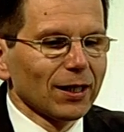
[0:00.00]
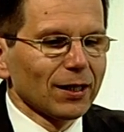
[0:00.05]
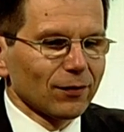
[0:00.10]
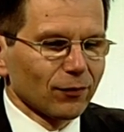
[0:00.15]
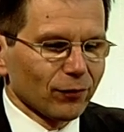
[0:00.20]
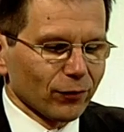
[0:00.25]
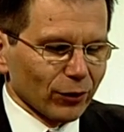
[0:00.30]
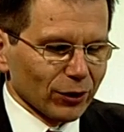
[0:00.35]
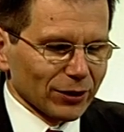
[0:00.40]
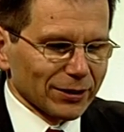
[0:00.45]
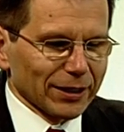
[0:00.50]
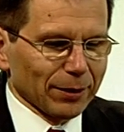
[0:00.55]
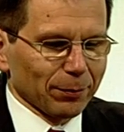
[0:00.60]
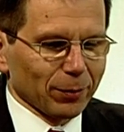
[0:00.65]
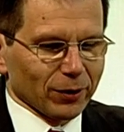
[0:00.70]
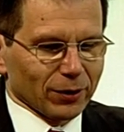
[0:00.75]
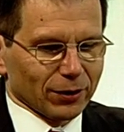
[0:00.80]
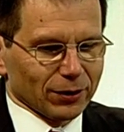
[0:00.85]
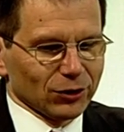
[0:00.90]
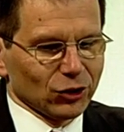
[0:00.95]
For
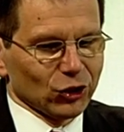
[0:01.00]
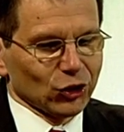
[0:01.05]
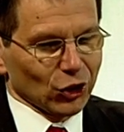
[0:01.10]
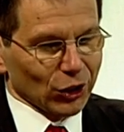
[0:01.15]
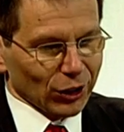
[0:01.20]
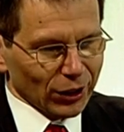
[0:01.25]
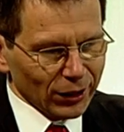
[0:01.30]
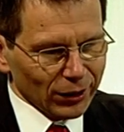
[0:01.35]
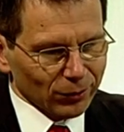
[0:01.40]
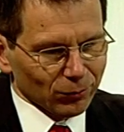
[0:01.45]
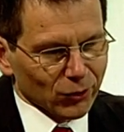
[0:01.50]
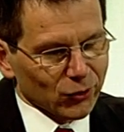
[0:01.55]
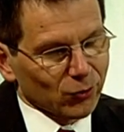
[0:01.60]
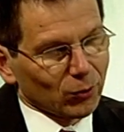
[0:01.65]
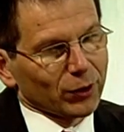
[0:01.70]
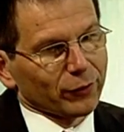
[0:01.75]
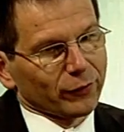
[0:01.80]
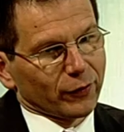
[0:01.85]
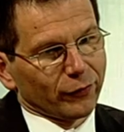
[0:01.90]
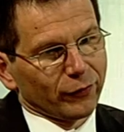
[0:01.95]
example, GE was
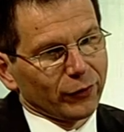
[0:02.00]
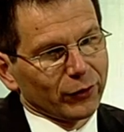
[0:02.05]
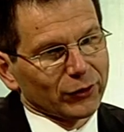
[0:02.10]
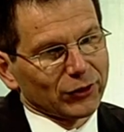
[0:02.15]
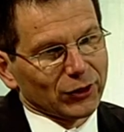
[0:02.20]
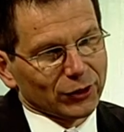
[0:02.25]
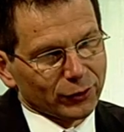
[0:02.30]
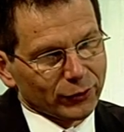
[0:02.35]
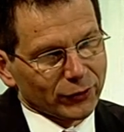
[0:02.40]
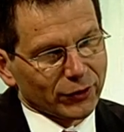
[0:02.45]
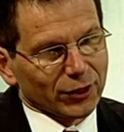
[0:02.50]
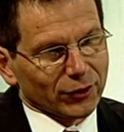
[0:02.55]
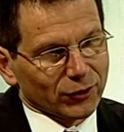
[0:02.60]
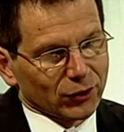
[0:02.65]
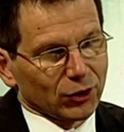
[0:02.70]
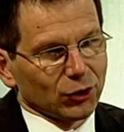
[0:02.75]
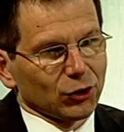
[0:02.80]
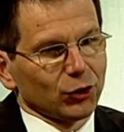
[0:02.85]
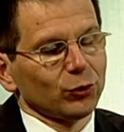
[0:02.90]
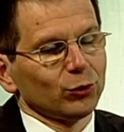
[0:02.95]
one of the first in
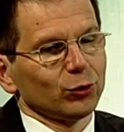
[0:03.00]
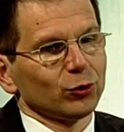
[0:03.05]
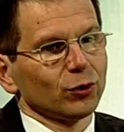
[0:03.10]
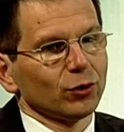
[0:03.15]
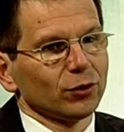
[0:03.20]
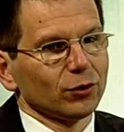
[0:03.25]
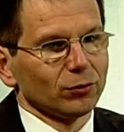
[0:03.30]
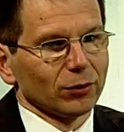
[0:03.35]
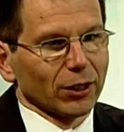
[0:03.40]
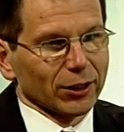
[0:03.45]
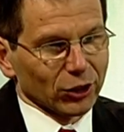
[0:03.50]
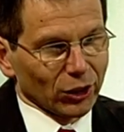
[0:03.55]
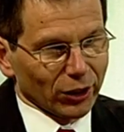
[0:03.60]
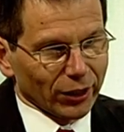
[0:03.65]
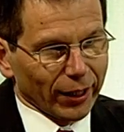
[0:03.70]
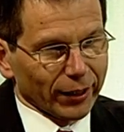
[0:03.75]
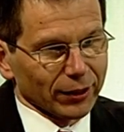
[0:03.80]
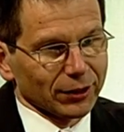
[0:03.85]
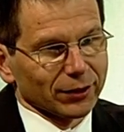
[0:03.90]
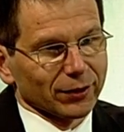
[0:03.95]
2002 who actually
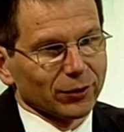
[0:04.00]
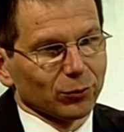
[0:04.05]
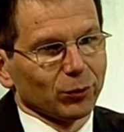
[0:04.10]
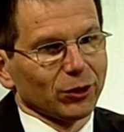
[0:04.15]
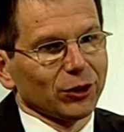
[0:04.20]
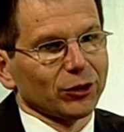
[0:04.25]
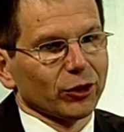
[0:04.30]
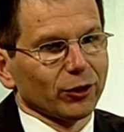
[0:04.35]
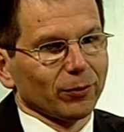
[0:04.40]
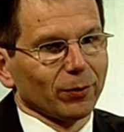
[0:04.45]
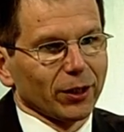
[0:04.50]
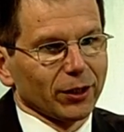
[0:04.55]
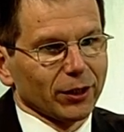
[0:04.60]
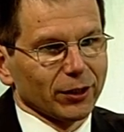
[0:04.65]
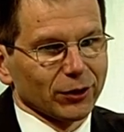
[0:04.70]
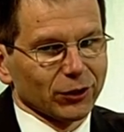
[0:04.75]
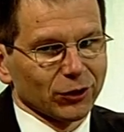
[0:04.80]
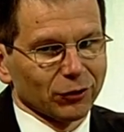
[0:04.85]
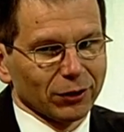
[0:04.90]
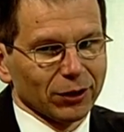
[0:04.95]
entered the wind turbine
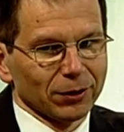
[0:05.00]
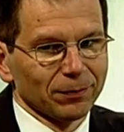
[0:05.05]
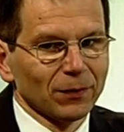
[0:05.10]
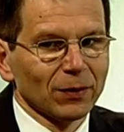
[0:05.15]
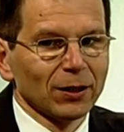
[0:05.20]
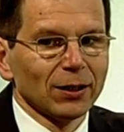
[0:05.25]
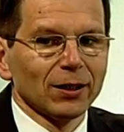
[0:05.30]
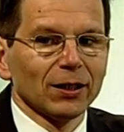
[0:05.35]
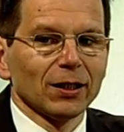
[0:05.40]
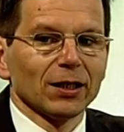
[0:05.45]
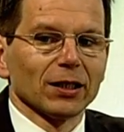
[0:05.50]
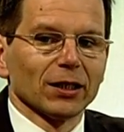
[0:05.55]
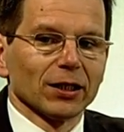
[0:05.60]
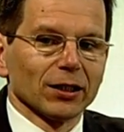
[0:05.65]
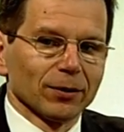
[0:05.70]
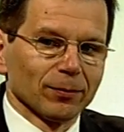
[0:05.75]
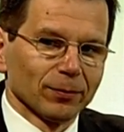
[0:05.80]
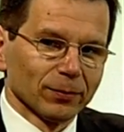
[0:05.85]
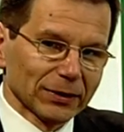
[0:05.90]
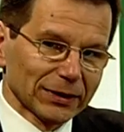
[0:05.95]
industry.
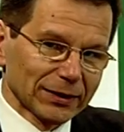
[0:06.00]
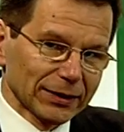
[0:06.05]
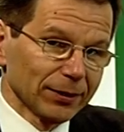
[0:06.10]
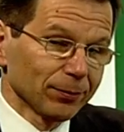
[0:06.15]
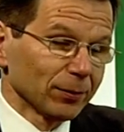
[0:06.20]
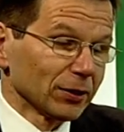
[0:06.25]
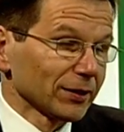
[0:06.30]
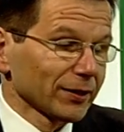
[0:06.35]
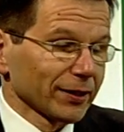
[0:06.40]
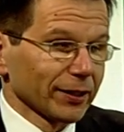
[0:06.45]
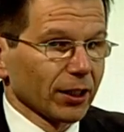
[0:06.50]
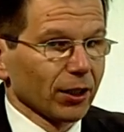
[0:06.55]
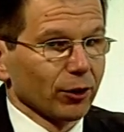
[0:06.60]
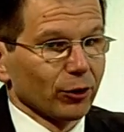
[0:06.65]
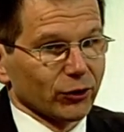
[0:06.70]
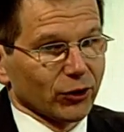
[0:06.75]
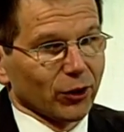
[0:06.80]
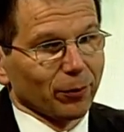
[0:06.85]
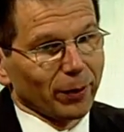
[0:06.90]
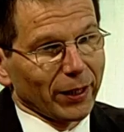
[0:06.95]
Siemens, their
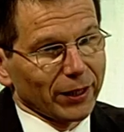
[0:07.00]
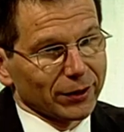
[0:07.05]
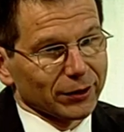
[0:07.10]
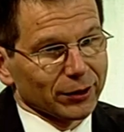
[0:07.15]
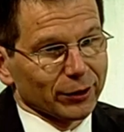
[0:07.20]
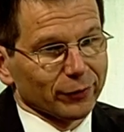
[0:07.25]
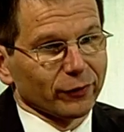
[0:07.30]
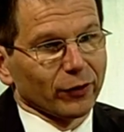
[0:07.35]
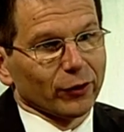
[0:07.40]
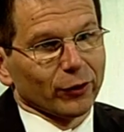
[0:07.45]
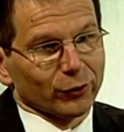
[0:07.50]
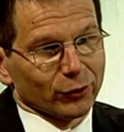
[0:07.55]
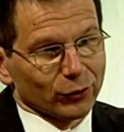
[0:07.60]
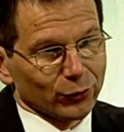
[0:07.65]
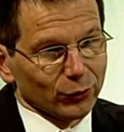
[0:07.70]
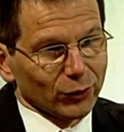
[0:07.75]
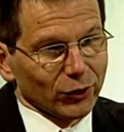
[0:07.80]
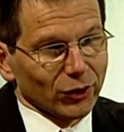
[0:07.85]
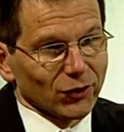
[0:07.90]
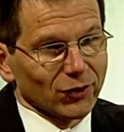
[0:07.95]
close competitor, followed
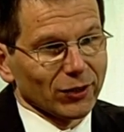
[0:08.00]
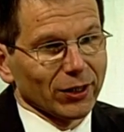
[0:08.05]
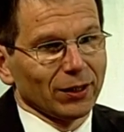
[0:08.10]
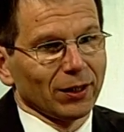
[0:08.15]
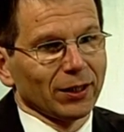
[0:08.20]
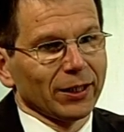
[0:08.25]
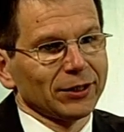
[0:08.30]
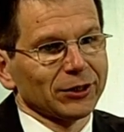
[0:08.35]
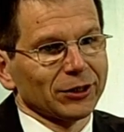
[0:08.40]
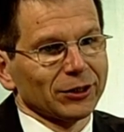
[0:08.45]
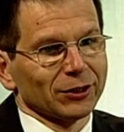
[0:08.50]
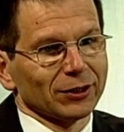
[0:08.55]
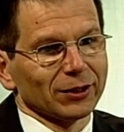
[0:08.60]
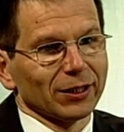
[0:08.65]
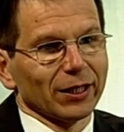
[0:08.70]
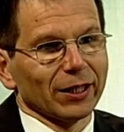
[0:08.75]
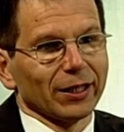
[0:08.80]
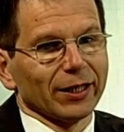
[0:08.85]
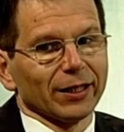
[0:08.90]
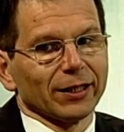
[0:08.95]
2 years later.
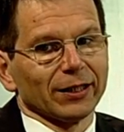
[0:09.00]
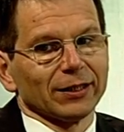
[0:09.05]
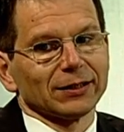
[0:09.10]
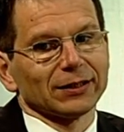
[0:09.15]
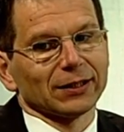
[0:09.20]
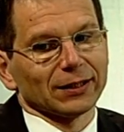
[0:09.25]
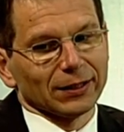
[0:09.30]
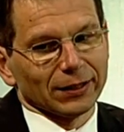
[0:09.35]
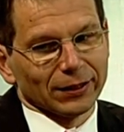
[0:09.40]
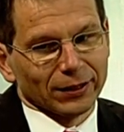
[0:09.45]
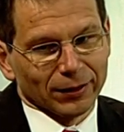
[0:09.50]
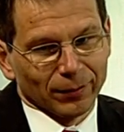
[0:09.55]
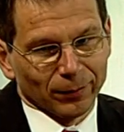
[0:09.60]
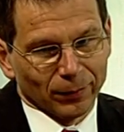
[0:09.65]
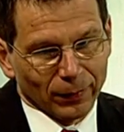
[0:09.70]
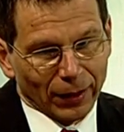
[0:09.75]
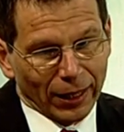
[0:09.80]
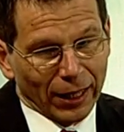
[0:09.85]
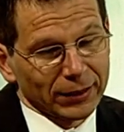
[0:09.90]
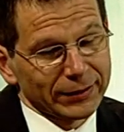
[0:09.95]
And
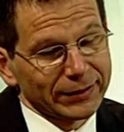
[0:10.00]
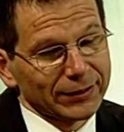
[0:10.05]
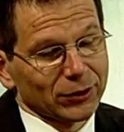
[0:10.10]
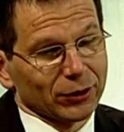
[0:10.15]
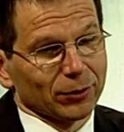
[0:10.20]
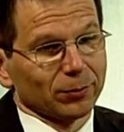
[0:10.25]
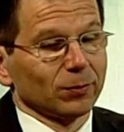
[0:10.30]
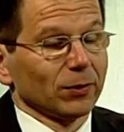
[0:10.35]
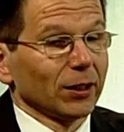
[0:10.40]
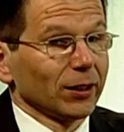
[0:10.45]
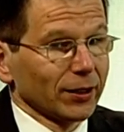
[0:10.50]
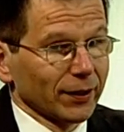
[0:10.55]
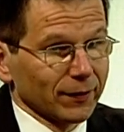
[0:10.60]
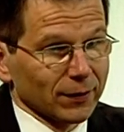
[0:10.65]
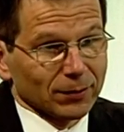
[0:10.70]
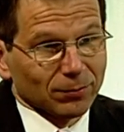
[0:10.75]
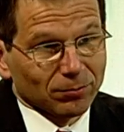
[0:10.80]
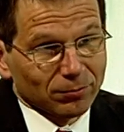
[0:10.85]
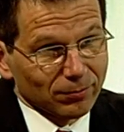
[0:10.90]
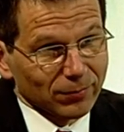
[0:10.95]
Alstom,
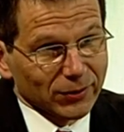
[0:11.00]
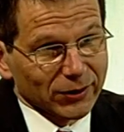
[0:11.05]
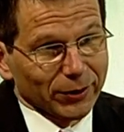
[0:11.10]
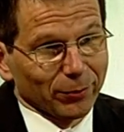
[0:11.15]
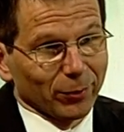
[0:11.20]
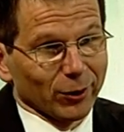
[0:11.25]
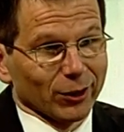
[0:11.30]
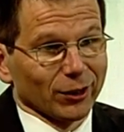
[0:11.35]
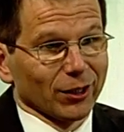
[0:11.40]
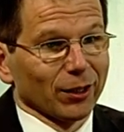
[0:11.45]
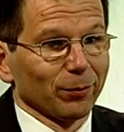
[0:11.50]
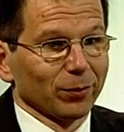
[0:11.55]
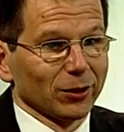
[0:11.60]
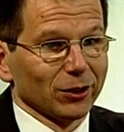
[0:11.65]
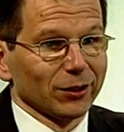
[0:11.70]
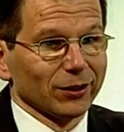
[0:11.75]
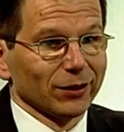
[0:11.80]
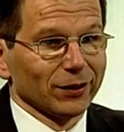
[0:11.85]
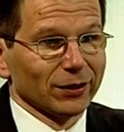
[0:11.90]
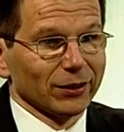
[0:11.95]
another similar
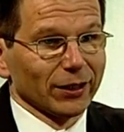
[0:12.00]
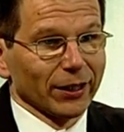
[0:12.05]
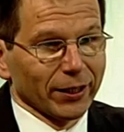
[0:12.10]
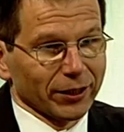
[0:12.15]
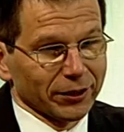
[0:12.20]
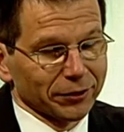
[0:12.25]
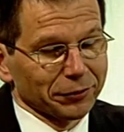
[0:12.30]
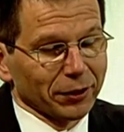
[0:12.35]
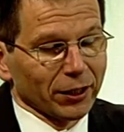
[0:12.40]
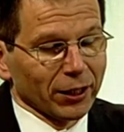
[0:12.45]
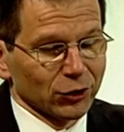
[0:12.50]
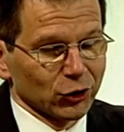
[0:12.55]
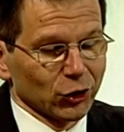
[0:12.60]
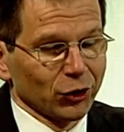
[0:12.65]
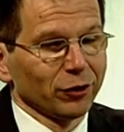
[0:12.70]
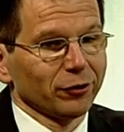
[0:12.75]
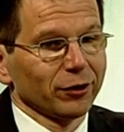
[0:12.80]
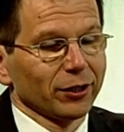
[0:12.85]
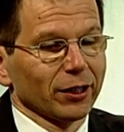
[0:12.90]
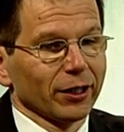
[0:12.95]
company in the electrical
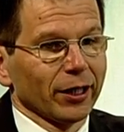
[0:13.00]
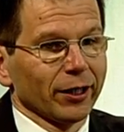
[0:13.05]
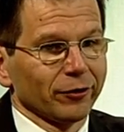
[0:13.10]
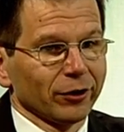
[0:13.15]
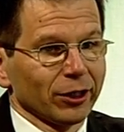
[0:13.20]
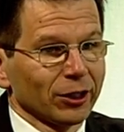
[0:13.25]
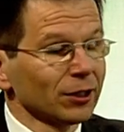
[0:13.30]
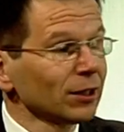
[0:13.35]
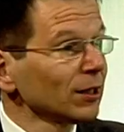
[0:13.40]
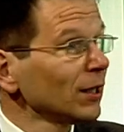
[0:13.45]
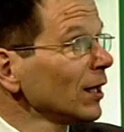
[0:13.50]
engineering area,